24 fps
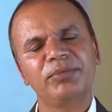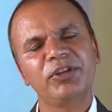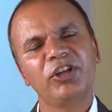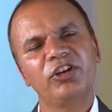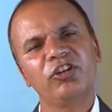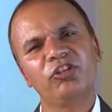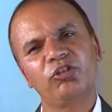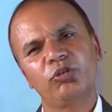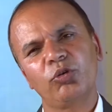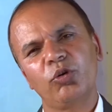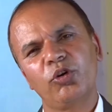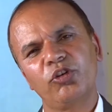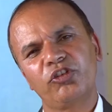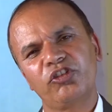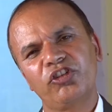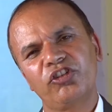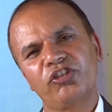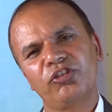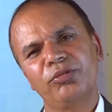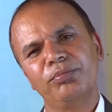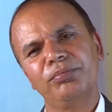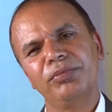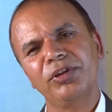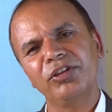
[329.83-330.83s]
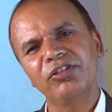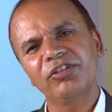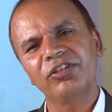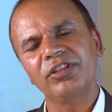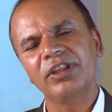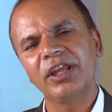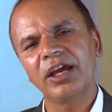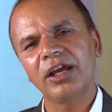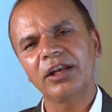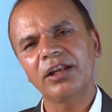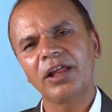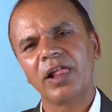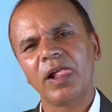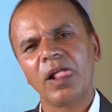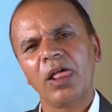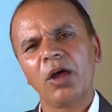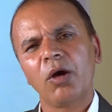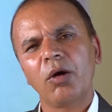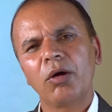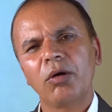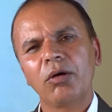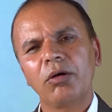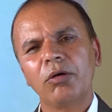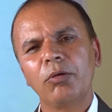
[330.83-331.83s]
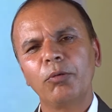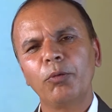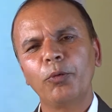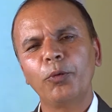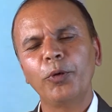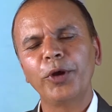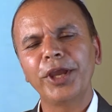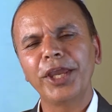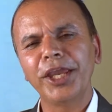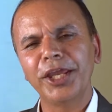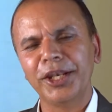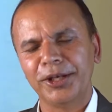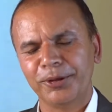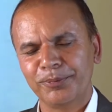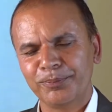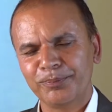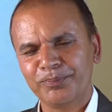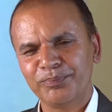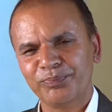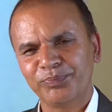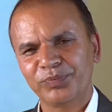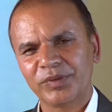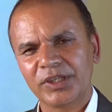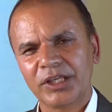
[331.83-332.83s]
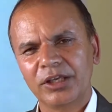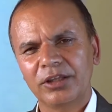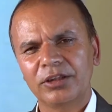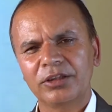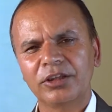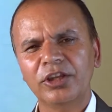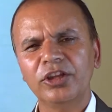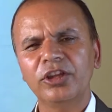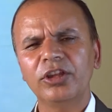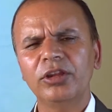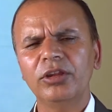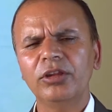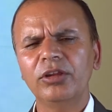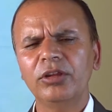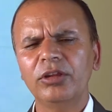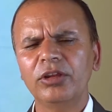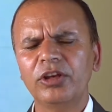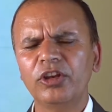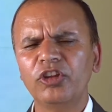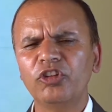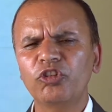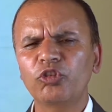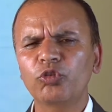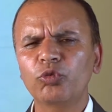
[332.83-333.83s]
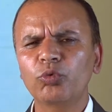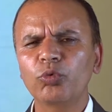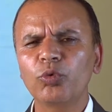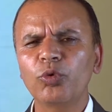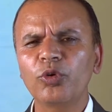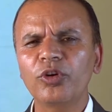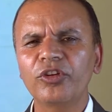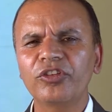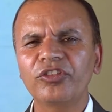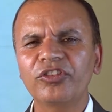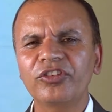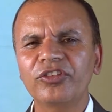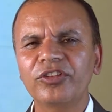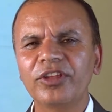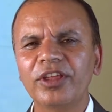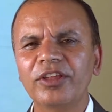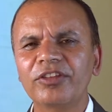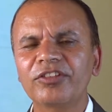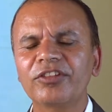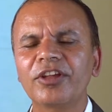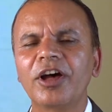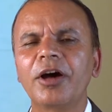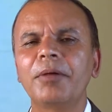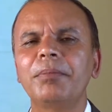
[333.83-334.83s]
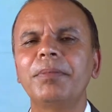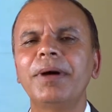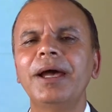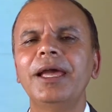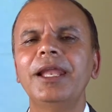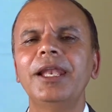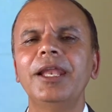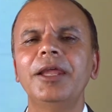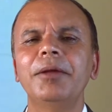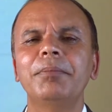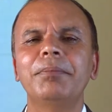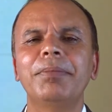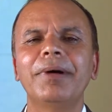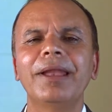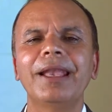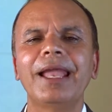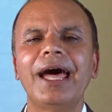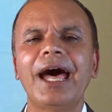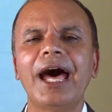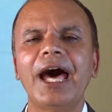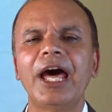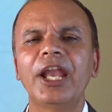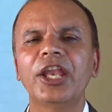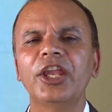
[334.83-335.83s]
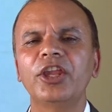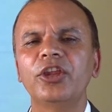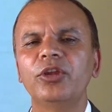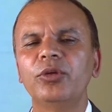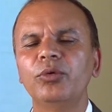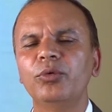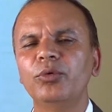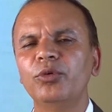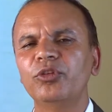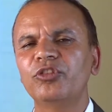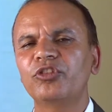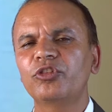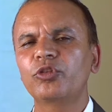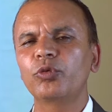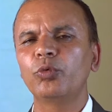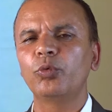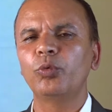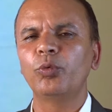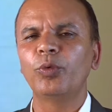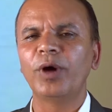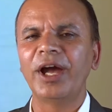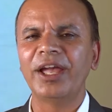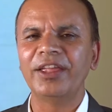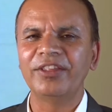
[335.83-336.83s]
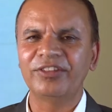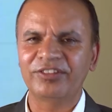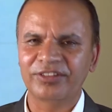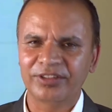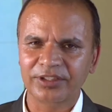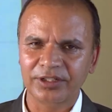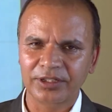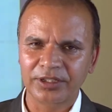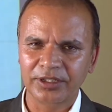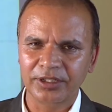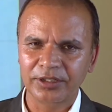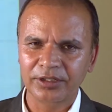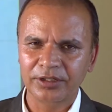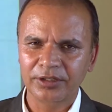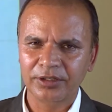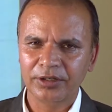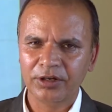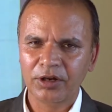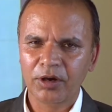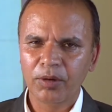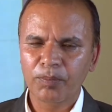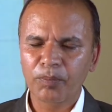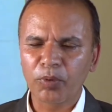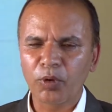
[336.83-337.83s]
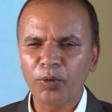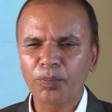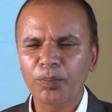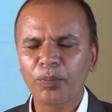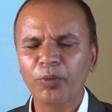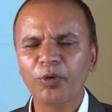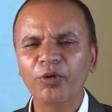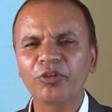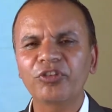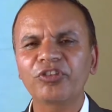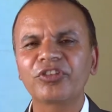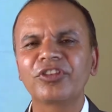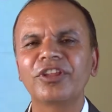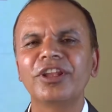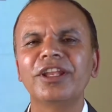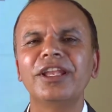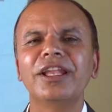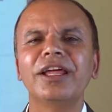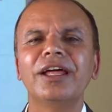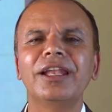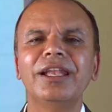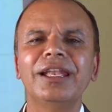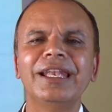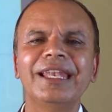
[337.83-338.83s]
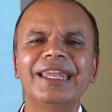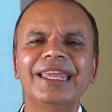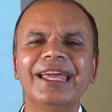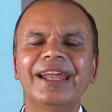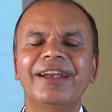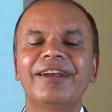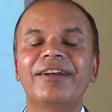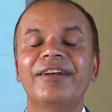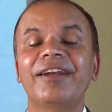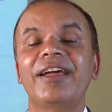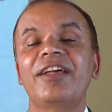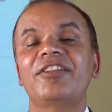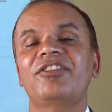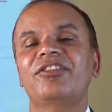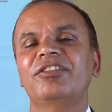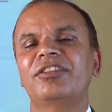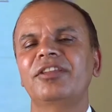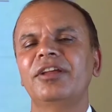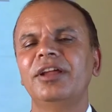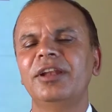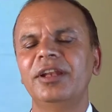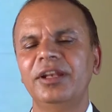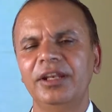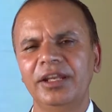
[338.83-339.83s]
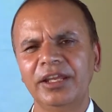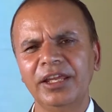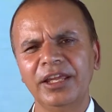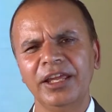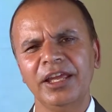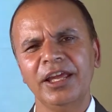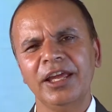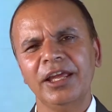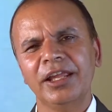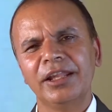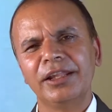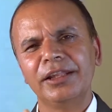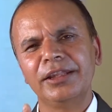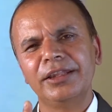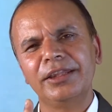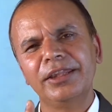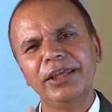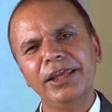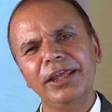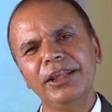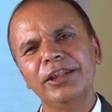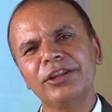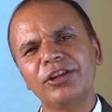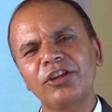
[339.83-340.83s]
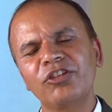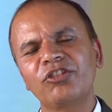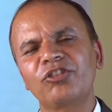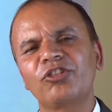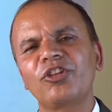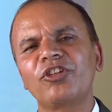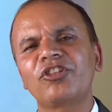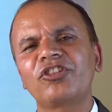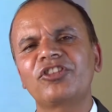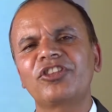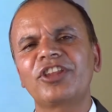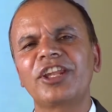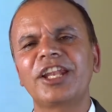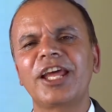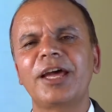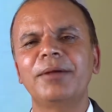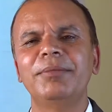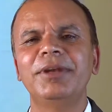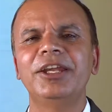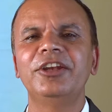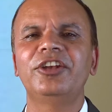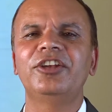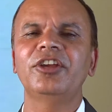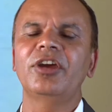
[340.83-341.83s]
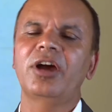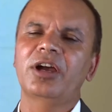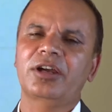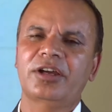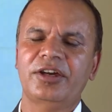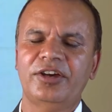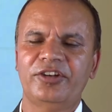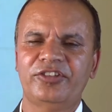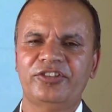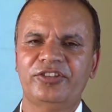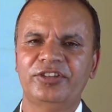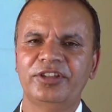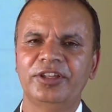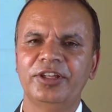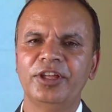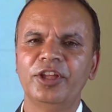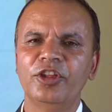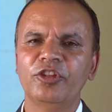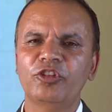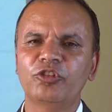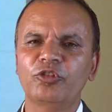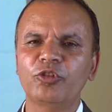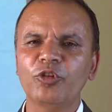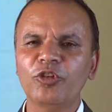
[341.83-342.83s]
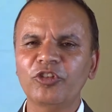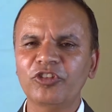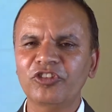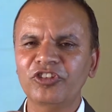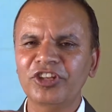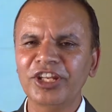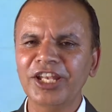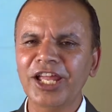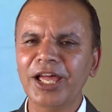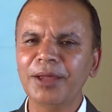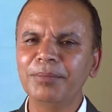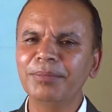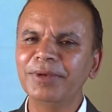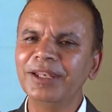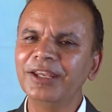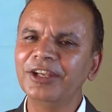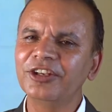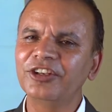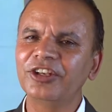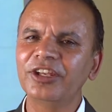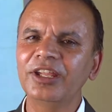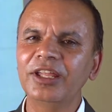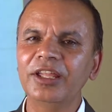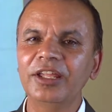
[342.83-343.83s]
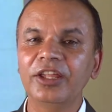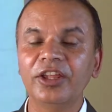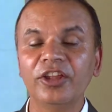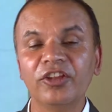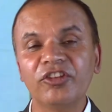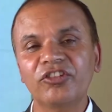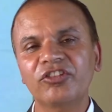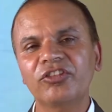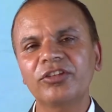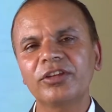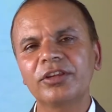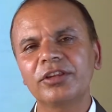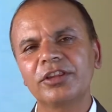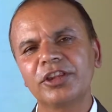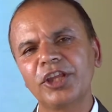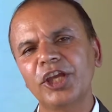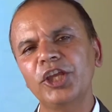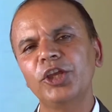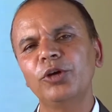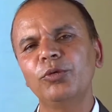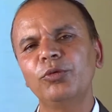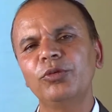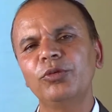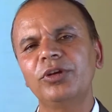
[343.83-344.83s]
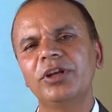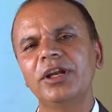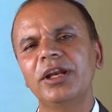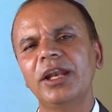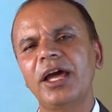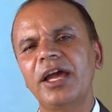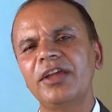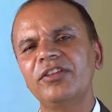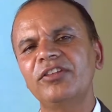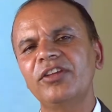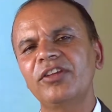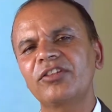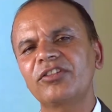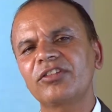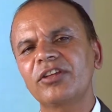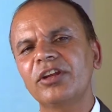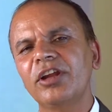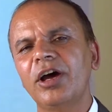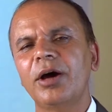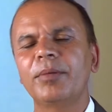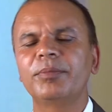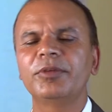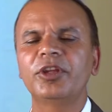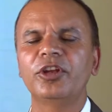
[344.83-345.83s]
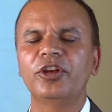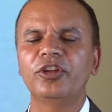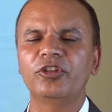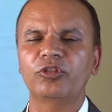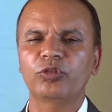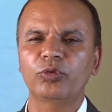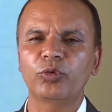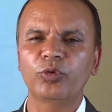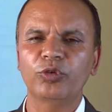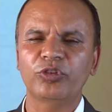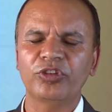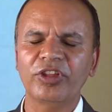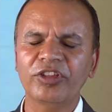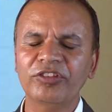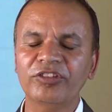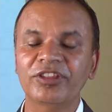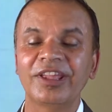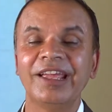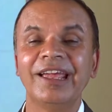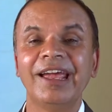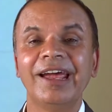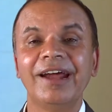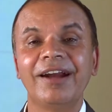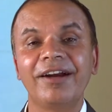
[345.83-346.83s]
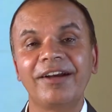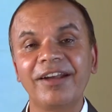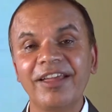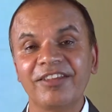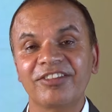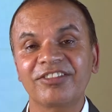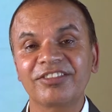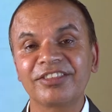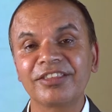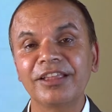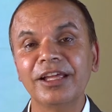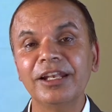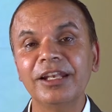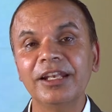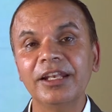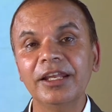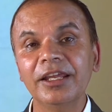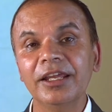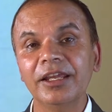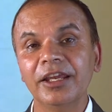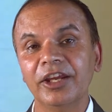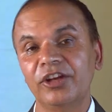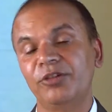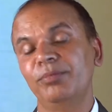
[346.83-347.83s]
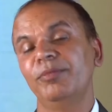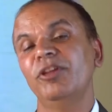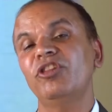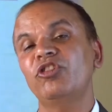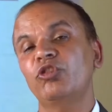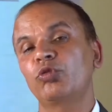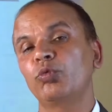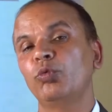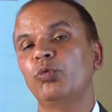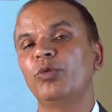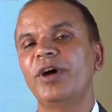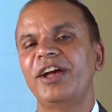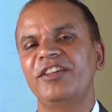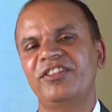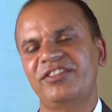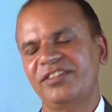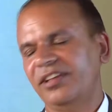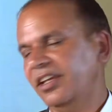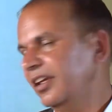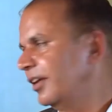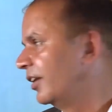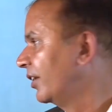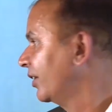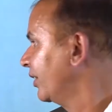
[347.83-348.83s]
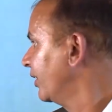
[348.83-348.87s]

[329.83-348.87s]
the resources means that when the resources available are used wisely, proportionally and rationally, then the sustainability occurs. Sustainability is the utilization of the resources rationally, it means wisely.